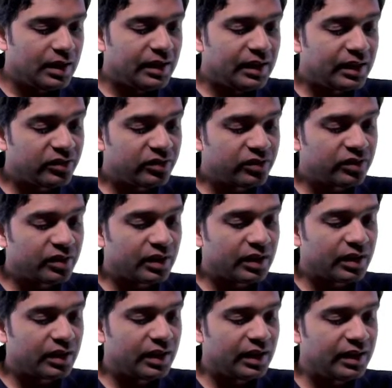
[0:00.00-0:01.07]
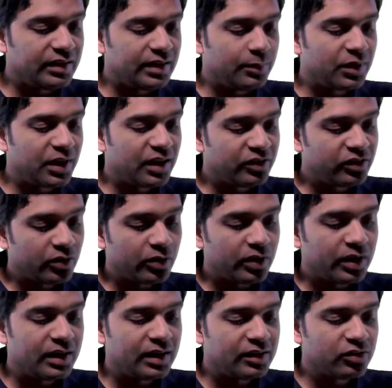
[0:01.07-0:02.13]
Yes, Kirti Bala
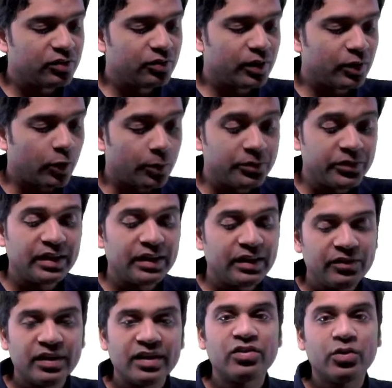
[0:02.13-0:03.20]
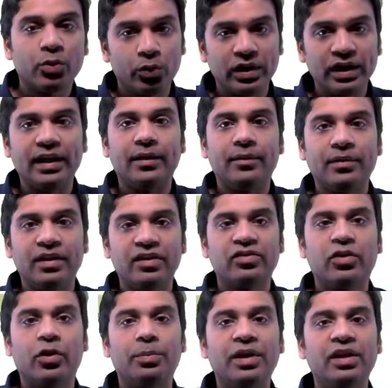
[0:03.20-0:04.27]
Chongad, it's for objective test only. This
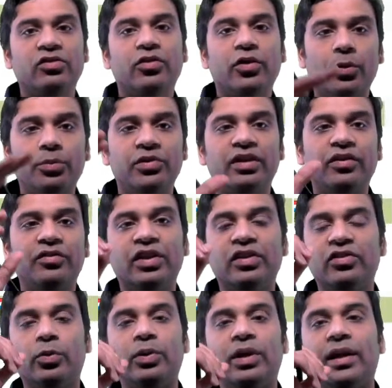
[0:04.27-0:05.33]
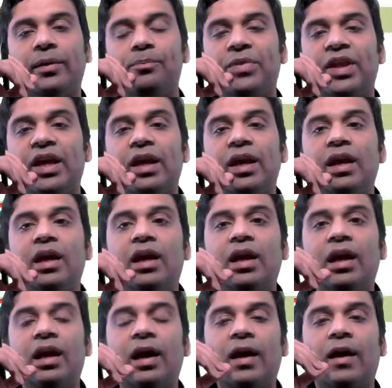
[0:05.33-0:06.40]
topic is for objective test only.
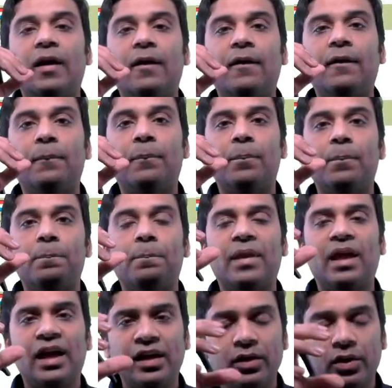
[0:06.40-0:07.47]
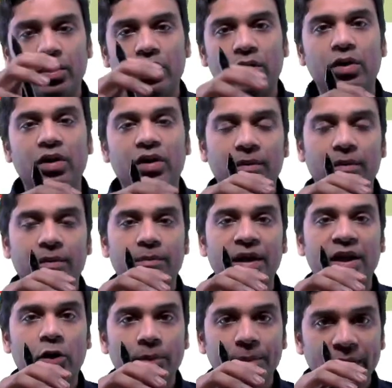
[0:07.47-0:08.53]
And may
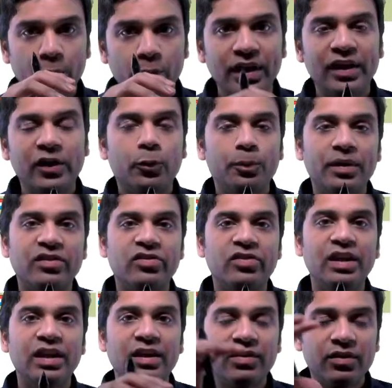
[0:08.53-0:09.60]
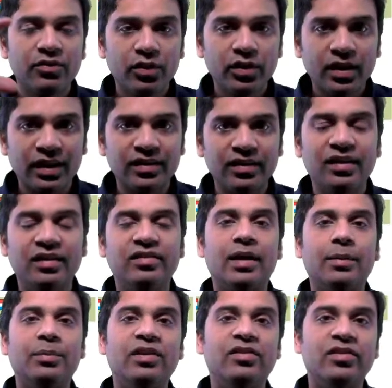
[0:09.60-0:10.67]
not be only UPSC, even for the other
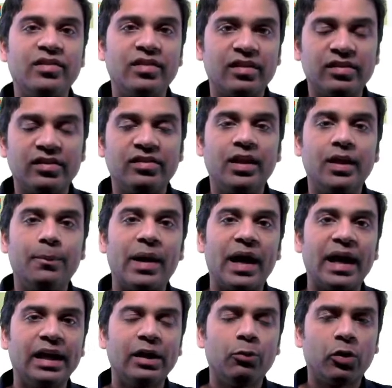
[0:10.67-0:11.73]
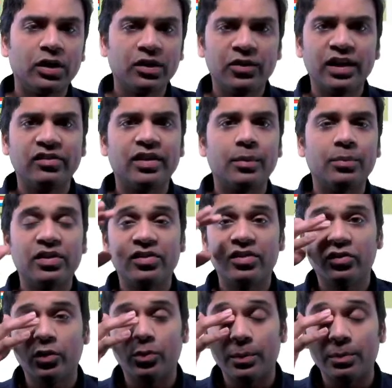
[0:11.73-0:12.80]
examinations, SSC, banking, whatever
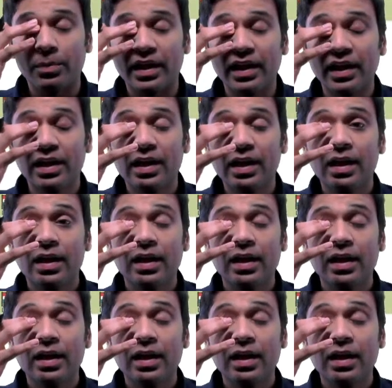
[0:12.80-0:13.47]
examinations you're preparing,